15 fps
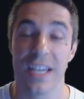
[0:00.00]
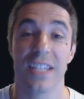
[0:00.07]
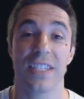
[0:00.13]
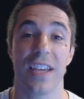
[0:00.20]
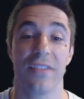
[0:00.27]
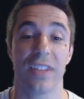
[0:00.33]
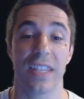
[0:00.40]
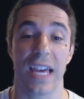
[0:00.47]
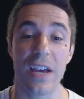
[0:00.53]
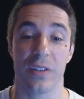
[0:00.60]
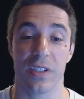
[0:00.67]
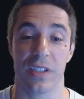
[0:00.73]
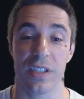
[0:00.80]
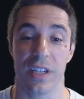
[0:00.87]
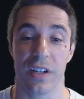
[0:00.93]

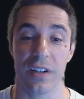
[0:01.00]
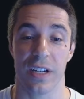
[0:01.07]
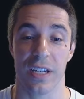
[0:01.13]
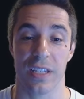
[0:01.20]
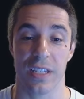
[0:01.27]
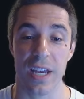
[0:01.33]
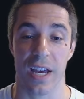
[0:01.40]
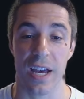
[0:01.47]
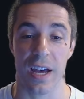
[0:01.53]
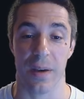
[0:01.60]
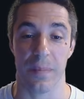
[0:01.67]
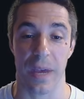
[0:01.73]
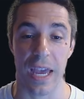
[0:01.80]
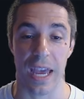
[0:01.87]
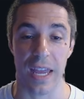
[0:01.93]
7000 series,
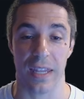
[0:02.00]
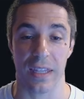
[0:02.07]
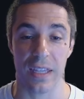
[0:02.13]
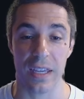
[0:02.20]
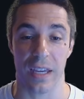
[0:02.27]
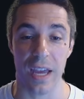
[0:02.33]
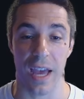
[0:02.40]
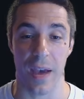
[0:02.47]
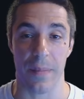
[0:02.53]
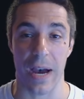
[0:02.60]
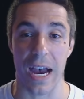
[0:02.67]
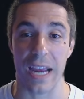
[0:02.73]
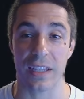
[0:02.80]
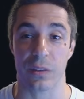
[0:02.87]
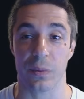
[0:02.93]
and the
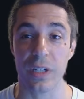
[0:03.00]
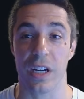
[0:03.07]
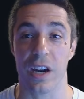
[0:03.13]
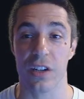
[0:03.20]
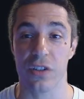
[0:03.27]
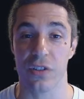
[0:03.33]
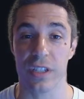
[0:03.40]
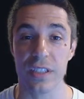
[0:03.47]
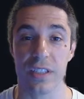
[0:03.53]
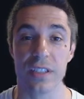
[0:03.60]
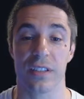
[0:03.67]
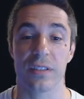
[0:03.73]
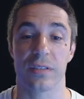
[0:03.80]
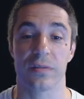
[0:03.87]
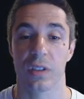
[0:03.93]
MI300s.